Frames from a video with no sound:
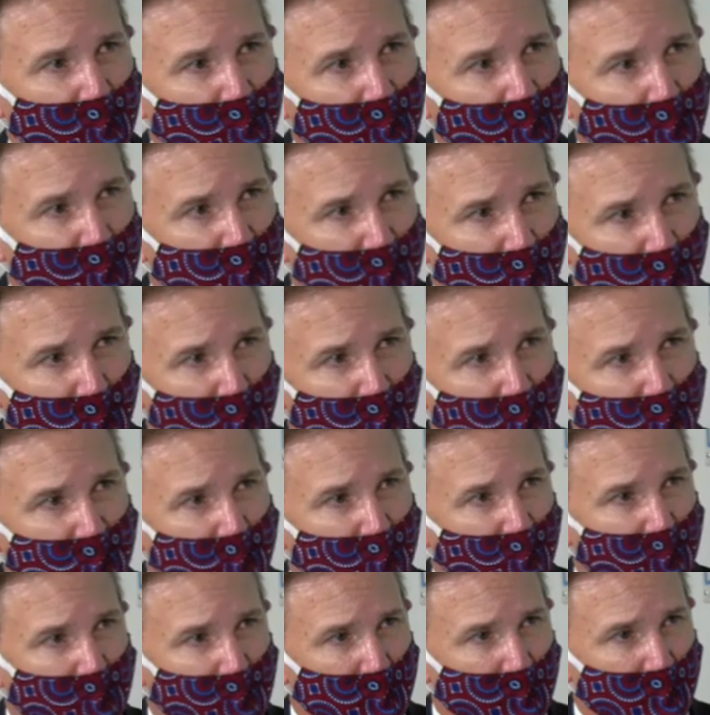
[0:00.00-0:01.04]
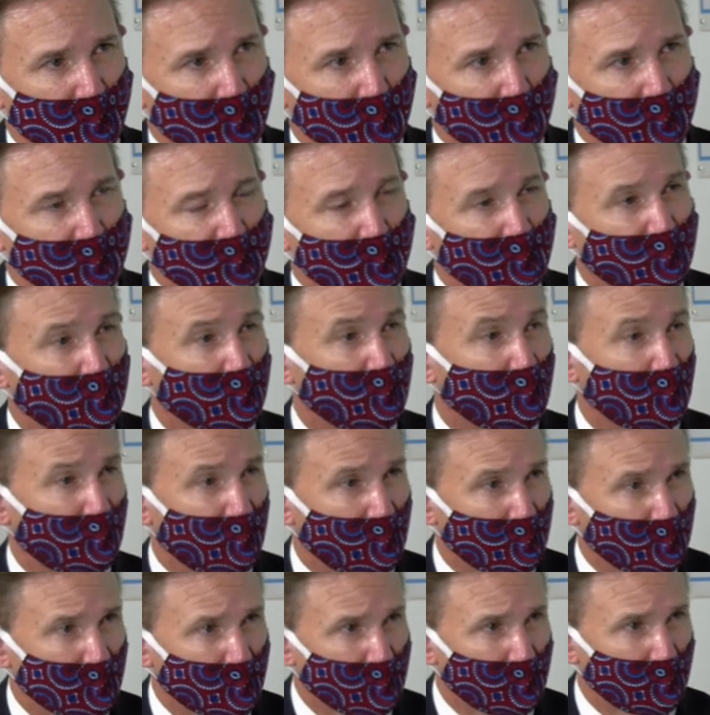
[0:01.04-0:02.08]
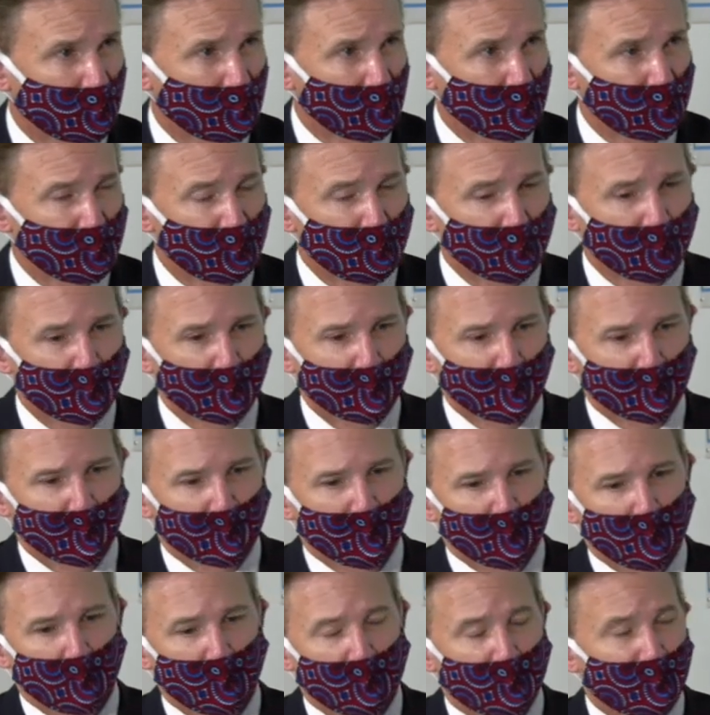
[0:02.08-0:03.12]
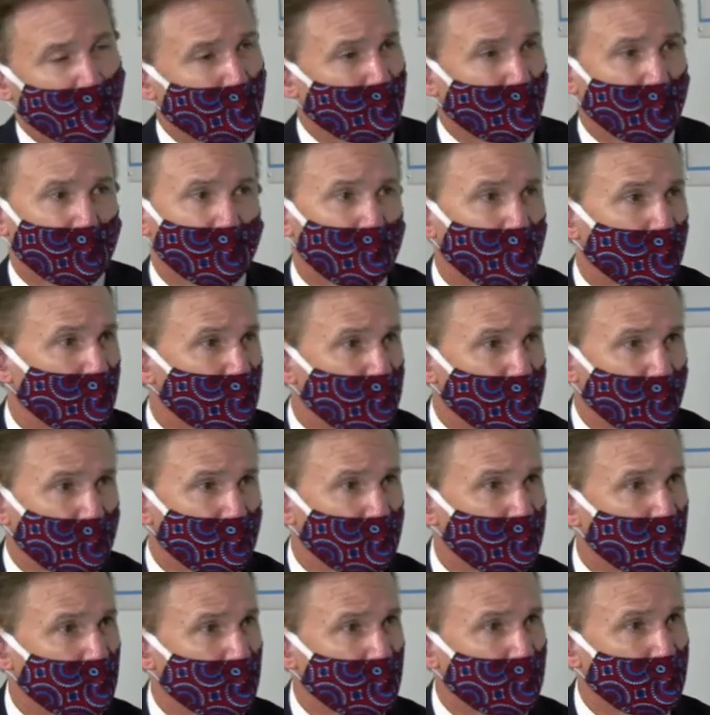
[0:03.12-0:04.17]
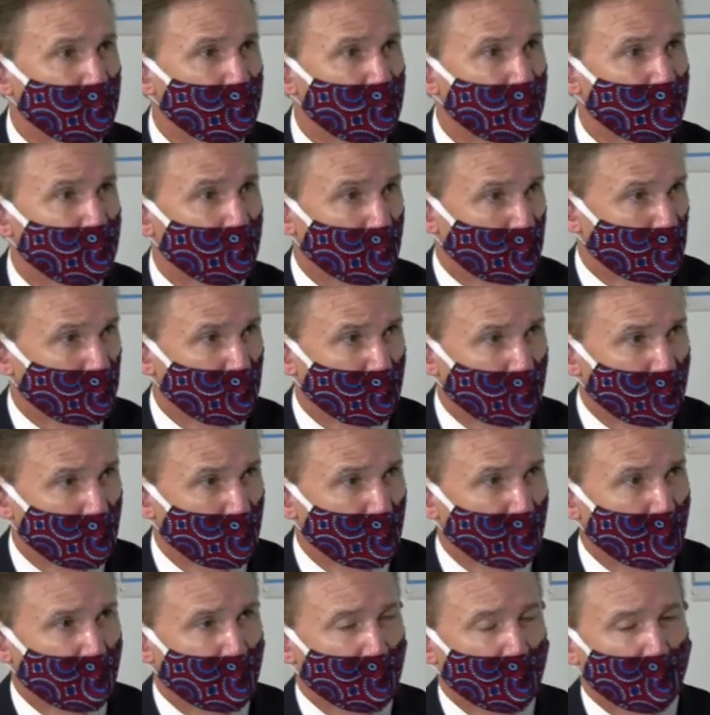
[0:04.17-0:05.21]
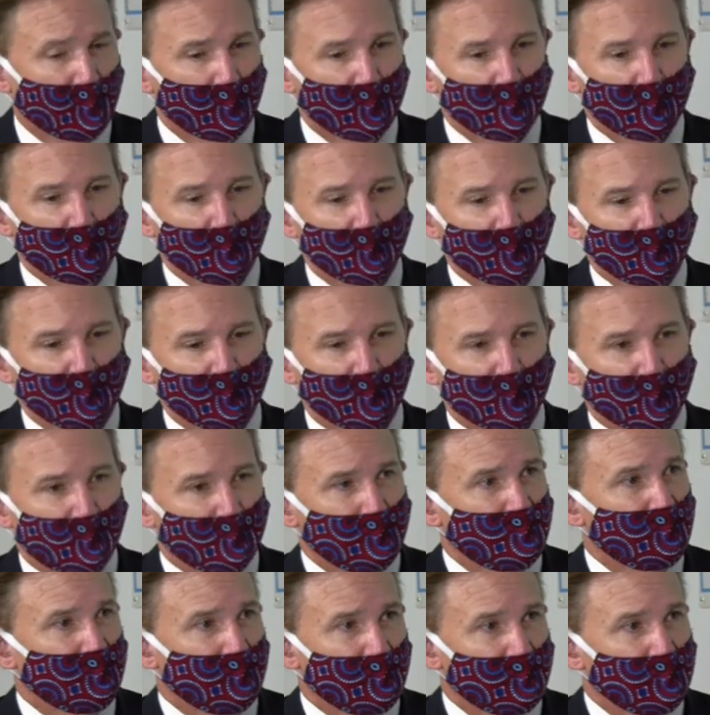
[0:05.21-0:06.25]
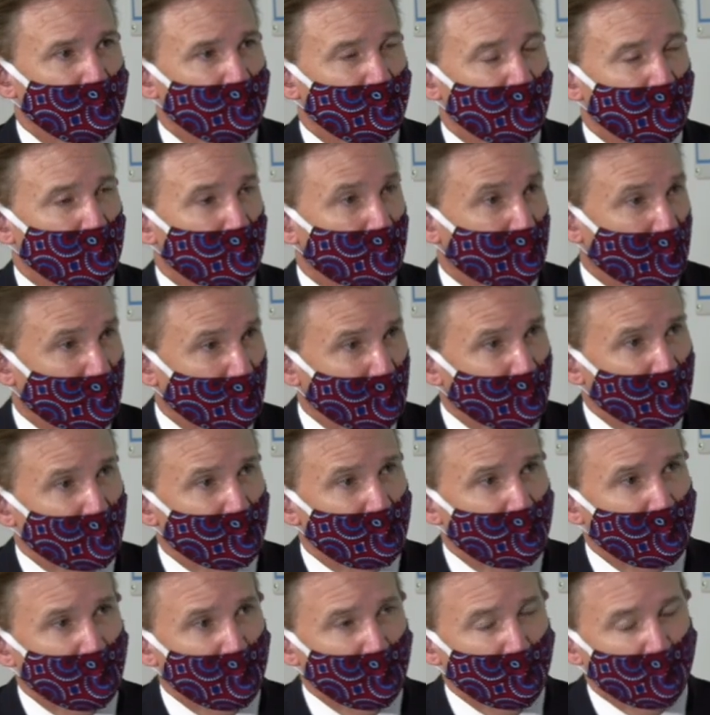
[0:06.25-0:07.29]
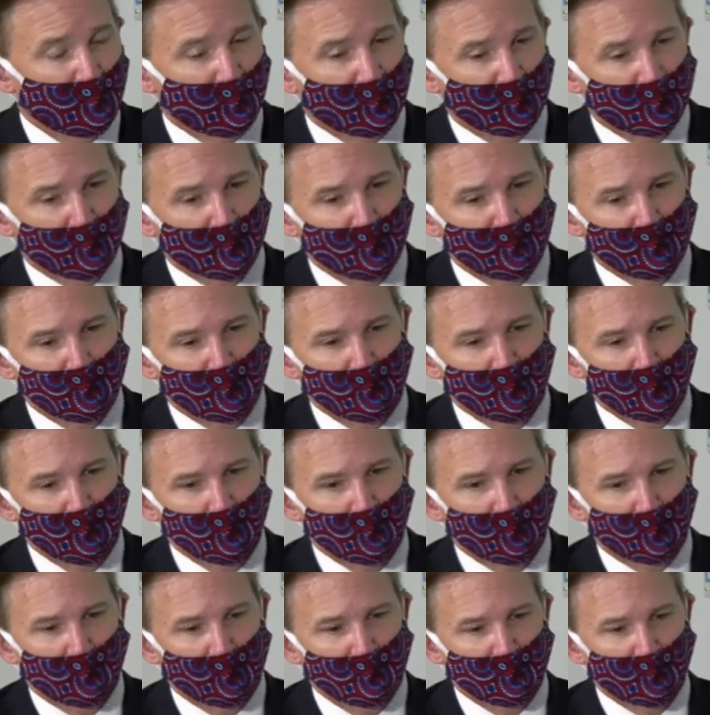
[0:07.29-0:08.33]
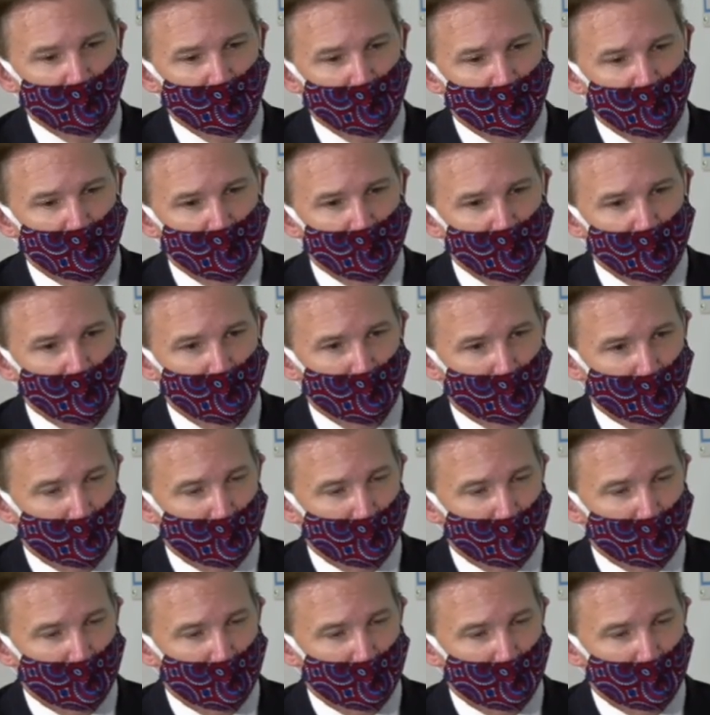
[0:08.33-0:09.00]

the investigation that was launched and the way it was launched. We have made those concerns known, uh, not just in private to uh, to uh, the chief